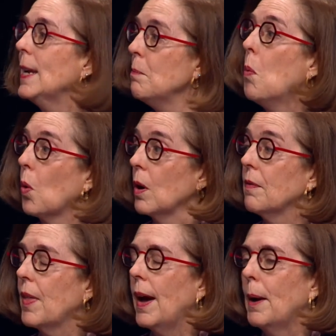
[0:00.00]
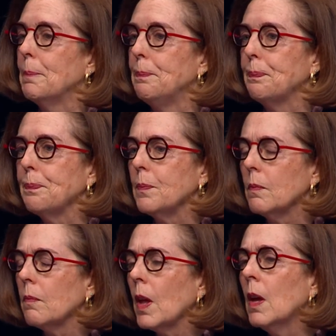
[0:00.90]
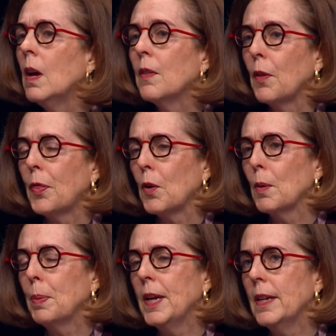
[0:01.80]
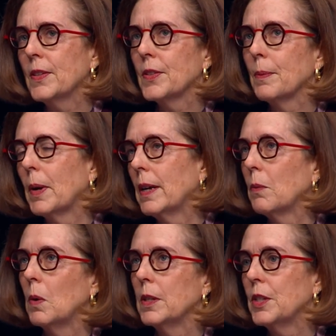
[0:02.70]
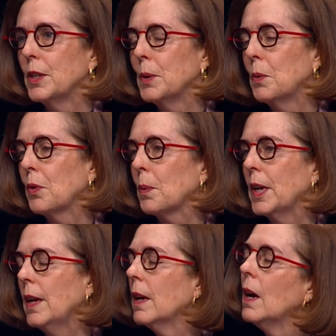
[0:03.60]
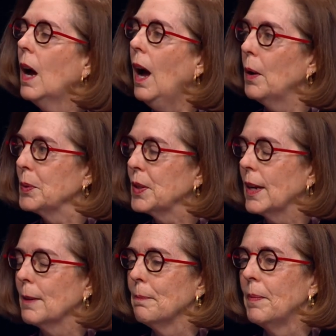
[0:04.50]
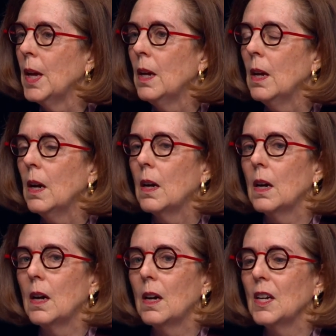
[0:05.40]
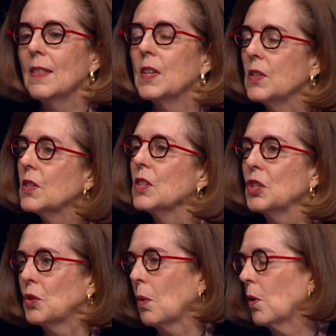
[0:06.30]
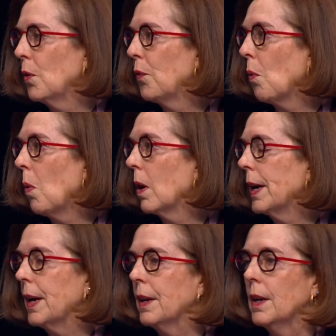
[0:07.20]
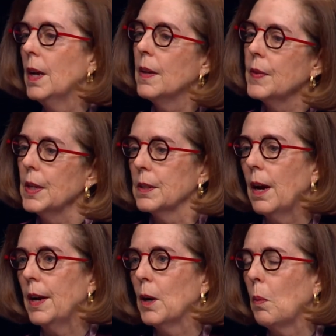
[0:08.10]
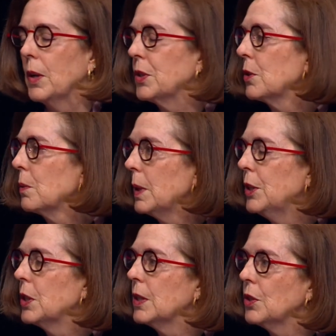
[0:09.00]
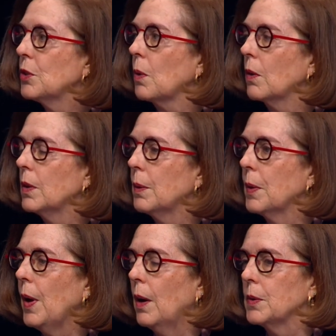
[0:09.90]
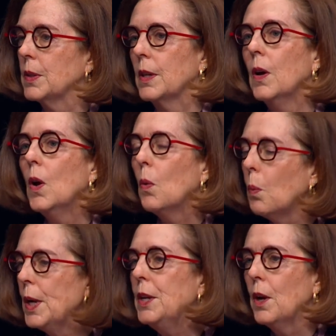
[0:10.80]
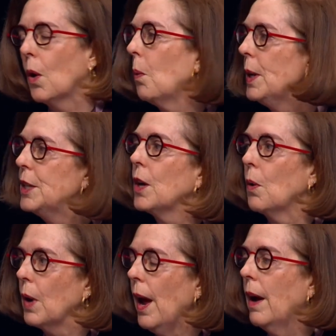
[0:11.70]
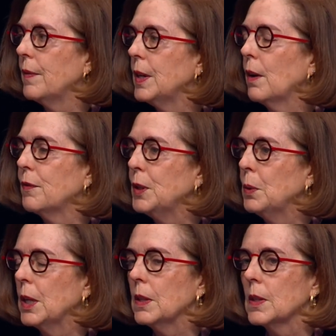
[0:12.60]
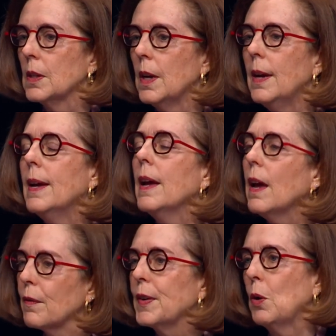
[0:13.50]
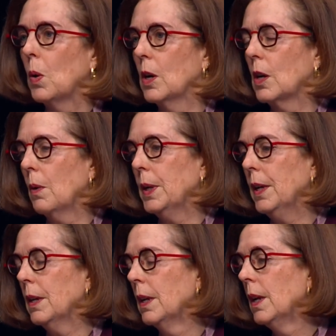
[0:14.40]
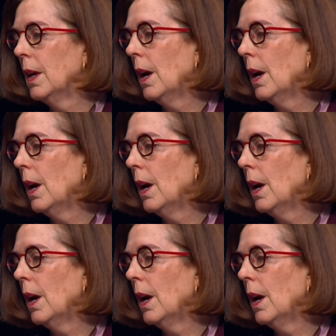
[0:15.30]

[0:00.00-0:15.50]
need more of that. The third piece, my 1, 2, 3, housing. This is a struggle for Oregon. The entire western region is struggling with housing. We know we don't have enough units. Every Oregonian